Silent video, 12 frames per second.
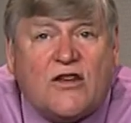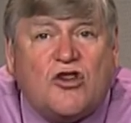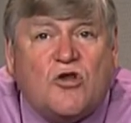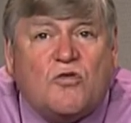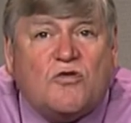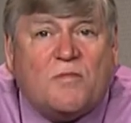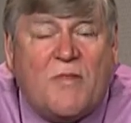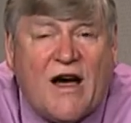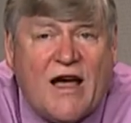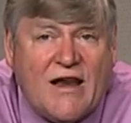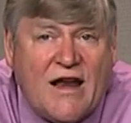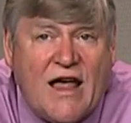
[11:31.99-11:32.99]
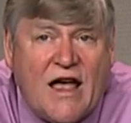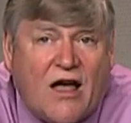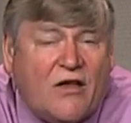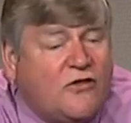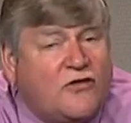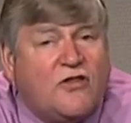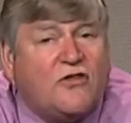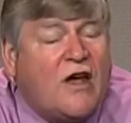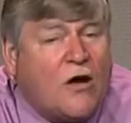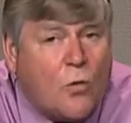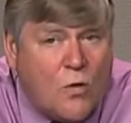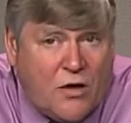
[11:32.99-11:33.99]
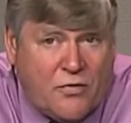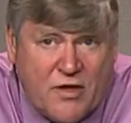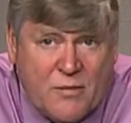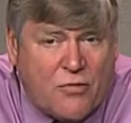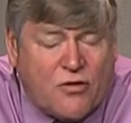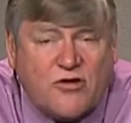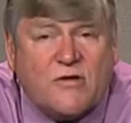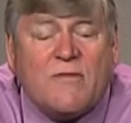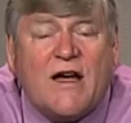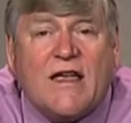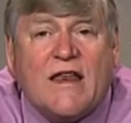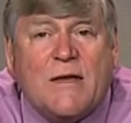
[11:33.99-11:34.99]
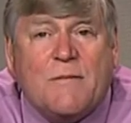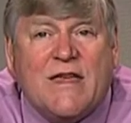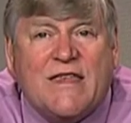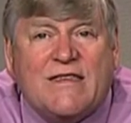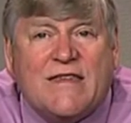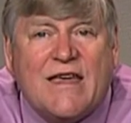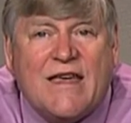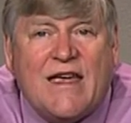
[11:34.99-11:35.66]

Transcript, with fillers: She was buying a house. She's not a wealthy person by any means.